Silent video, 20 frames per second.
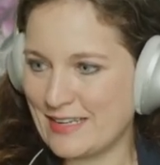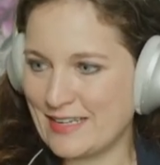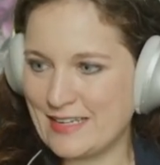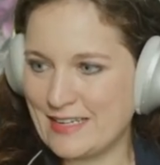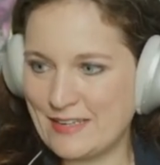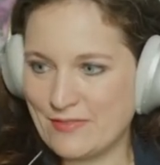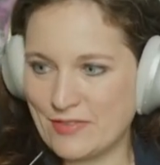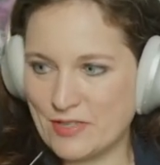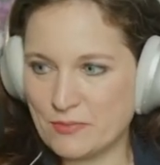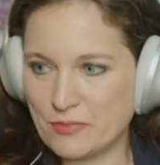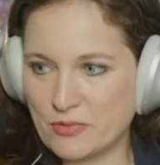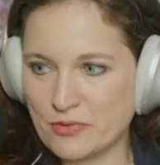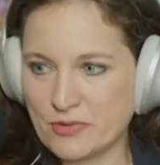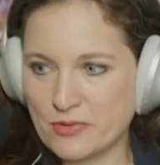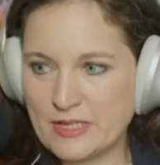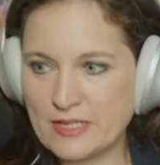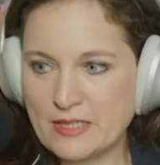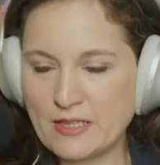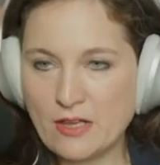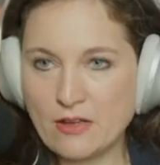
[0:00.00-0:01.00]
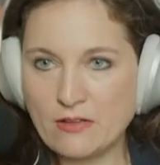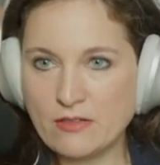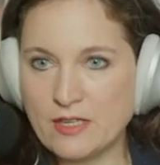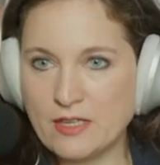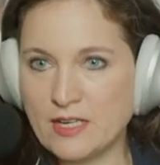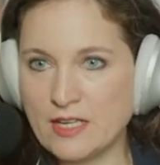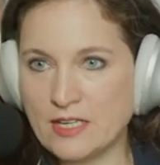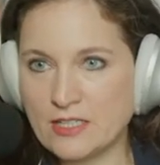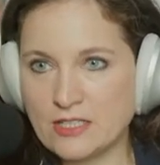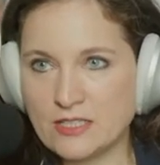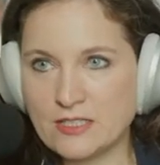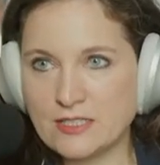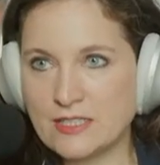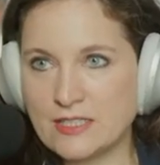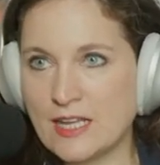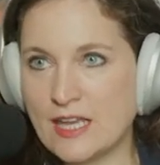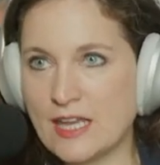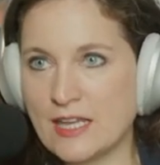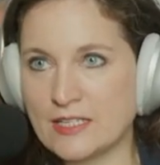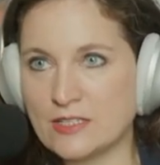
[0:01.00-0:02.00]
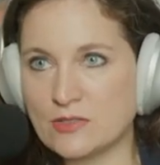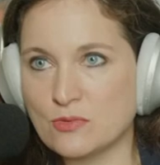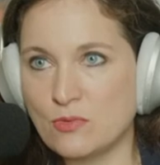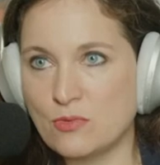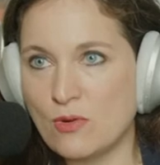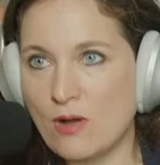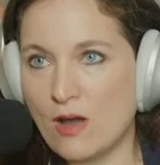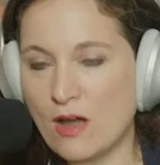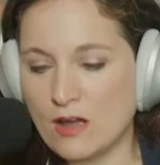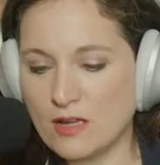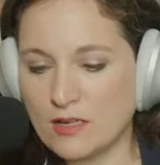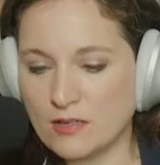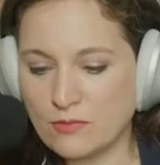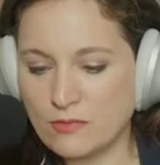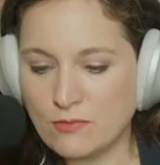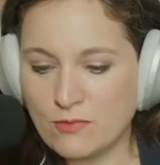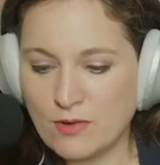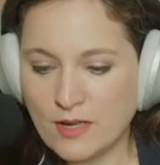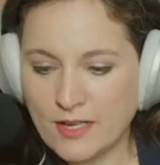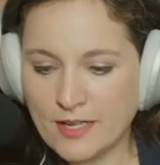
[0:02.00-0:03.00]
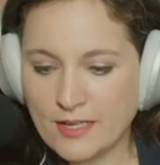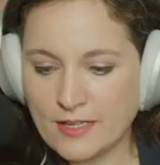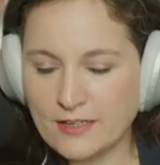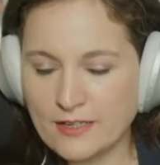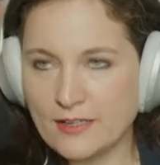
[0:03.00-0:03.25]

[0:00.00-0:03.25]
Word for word: even preload the national todays. What? What?